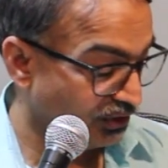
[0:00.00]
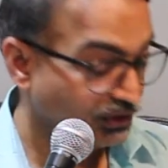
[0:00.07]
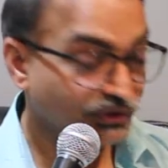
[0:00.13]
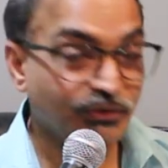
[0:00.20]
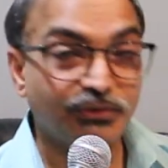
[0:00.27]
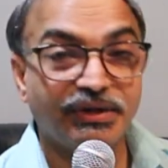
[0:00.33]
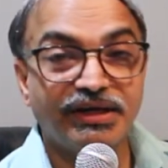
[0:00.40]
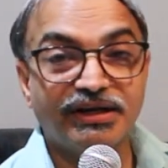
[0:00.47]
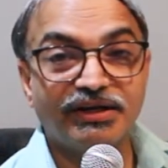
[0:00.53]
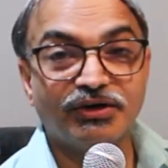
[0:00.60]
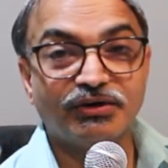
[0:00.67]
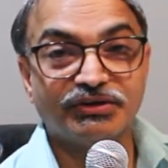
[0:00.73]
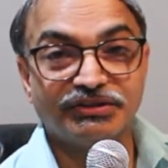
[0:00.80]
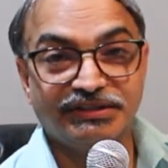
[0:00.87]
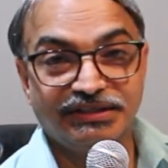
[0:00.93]
You
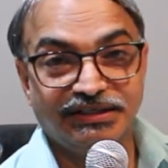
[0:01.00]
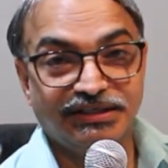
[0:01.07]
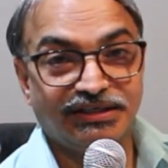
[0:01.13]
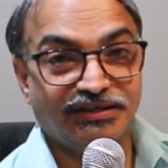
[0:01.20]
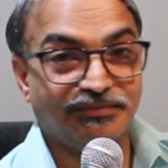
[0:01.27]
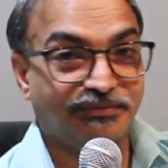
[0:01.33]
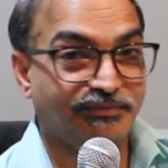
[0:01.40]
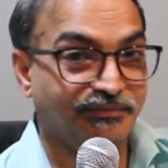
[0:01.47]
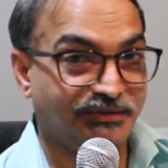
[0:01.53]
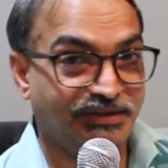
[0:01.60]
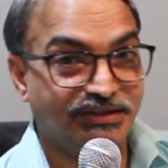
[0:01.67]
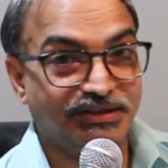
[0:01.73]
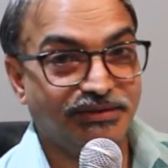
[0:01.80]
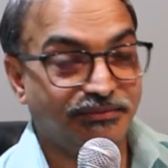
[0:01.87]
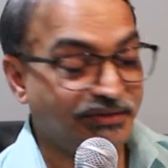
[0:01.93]
cannot see it
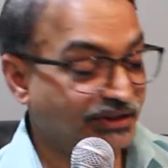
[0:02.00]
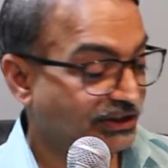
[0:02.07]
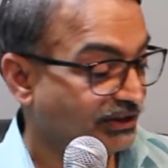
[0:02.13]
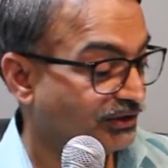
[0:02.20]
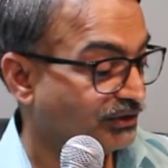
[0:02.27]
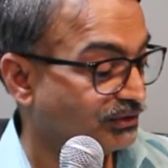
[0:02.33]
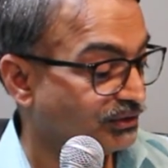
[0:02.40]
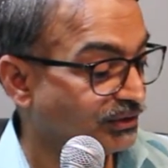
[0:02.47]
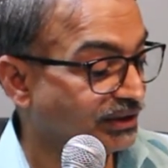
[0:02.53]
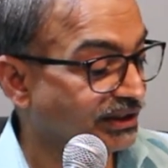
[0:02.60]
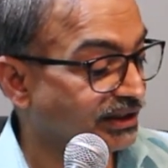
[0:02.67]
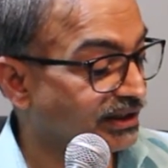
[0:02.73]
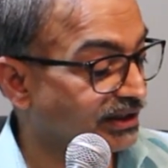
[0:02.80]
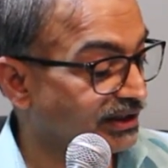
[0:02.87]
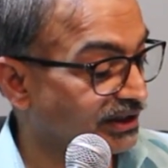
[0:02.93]
in the video, so
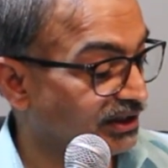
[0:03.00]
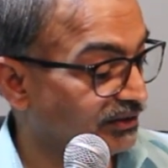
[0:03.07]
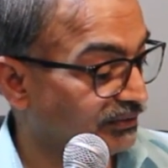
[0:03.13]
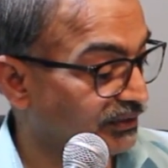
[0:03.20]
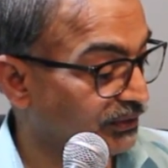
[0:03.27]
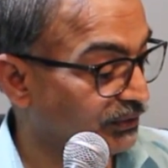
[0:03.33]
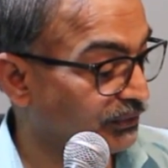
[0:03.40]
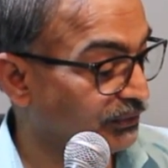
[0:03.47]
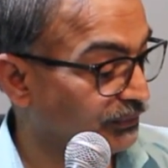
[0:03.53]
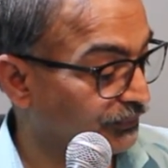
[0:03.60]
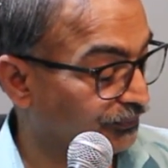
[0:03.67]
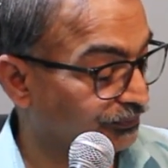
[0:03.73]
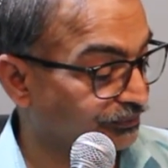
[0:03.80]
I can read few.